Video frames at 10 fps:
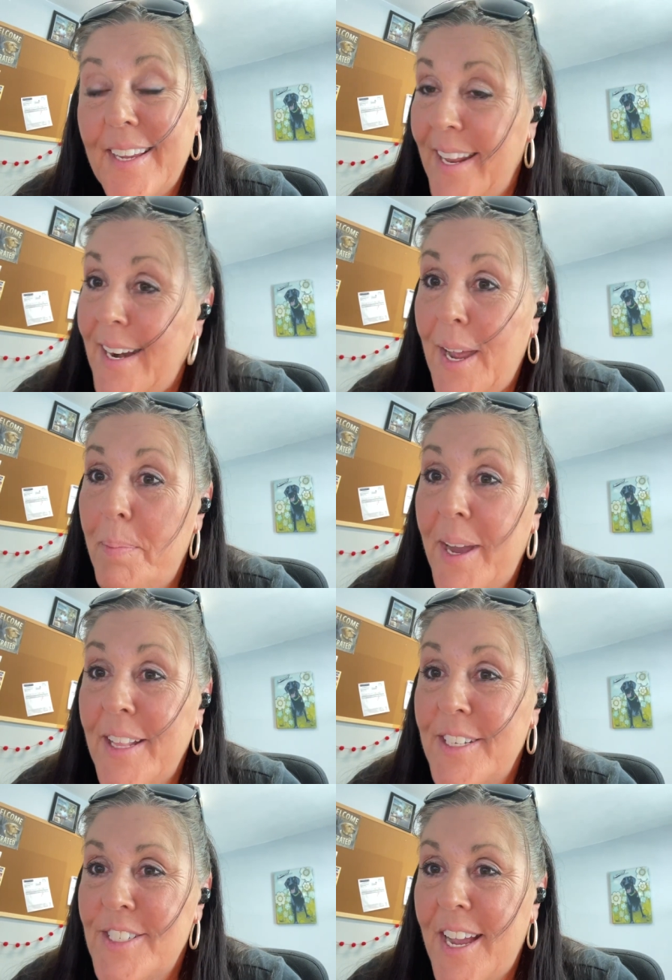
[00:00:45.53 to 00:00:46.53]
And I
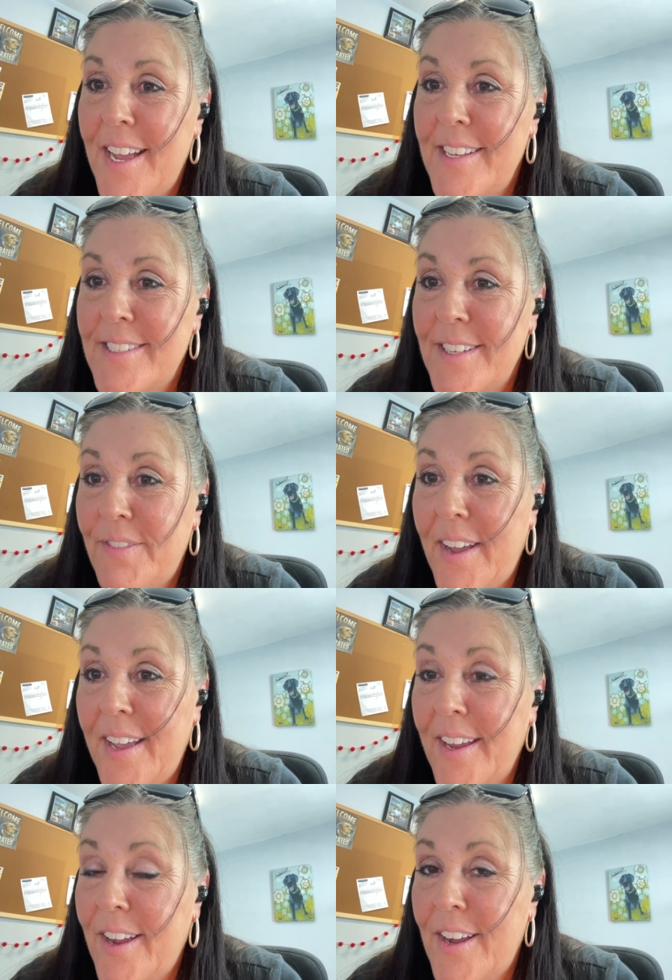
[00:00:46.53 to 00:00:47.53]
apologize if
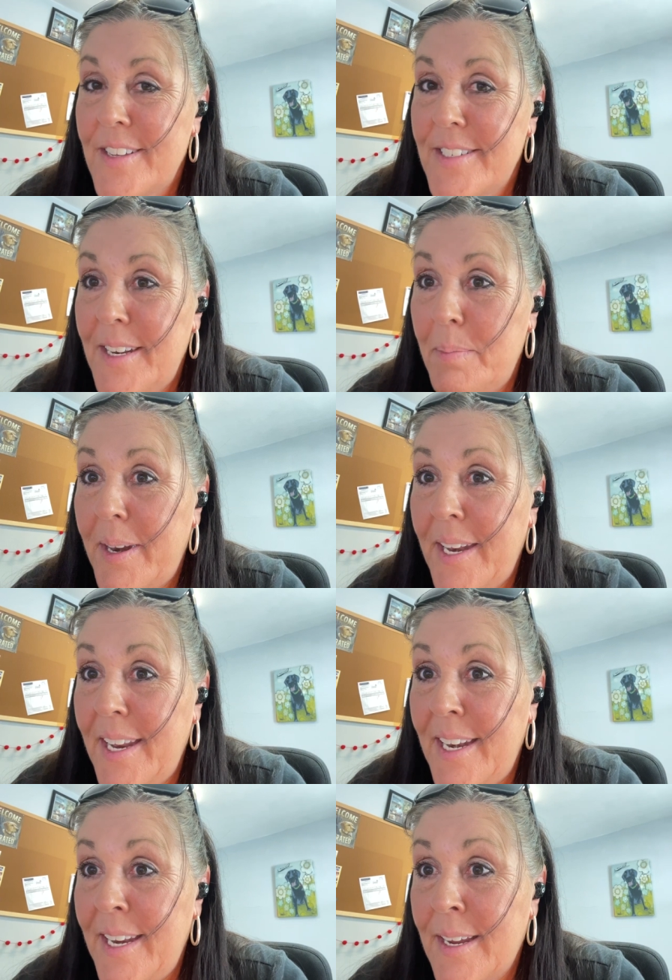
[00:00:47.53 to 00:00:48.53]
I caused
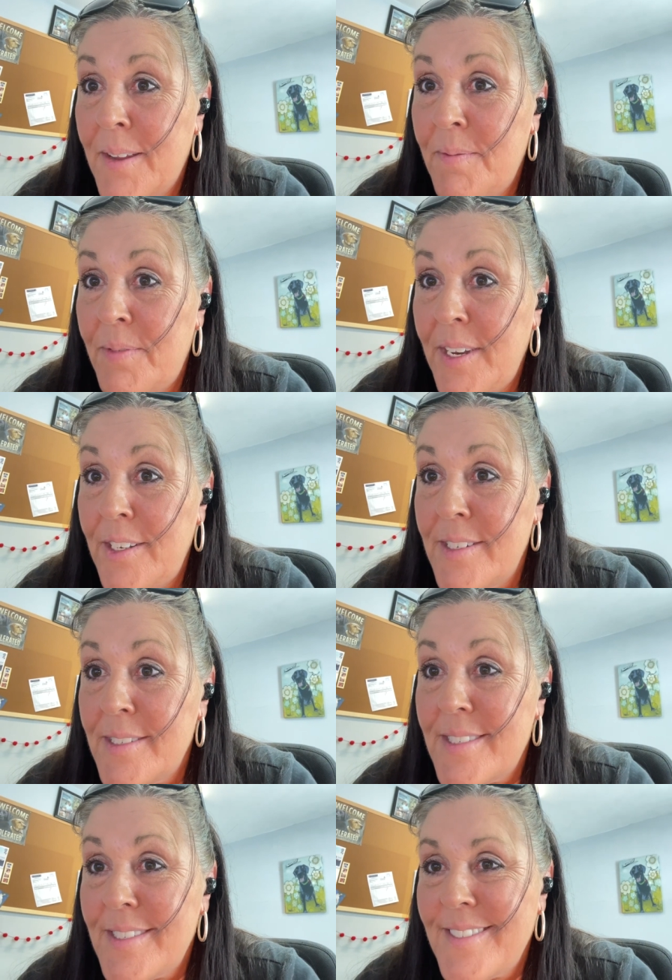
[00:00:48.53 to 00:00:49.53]
anybody any
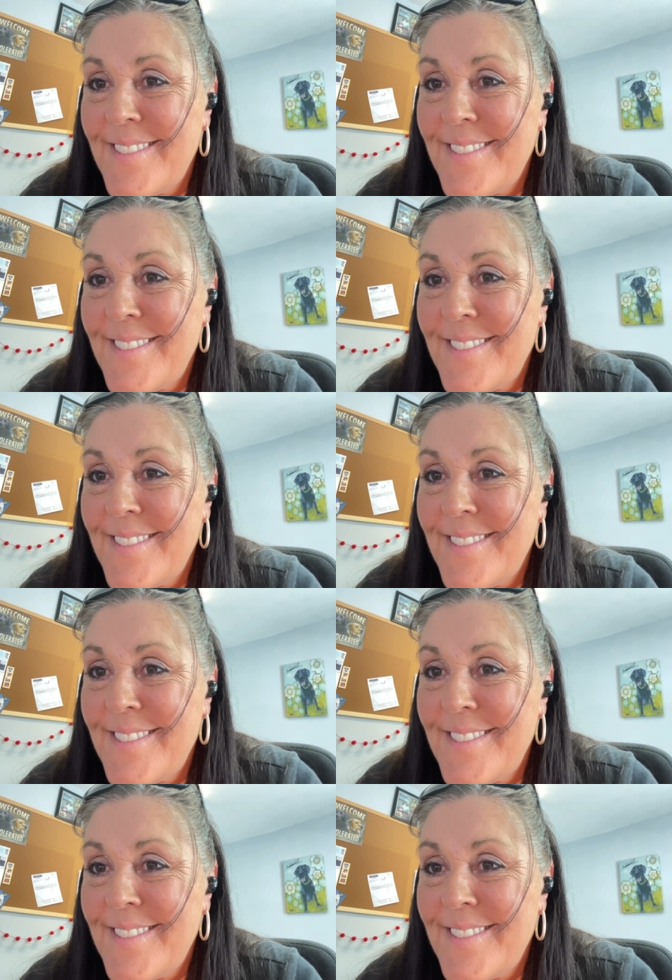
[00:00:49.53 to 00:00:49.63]
inconvenience.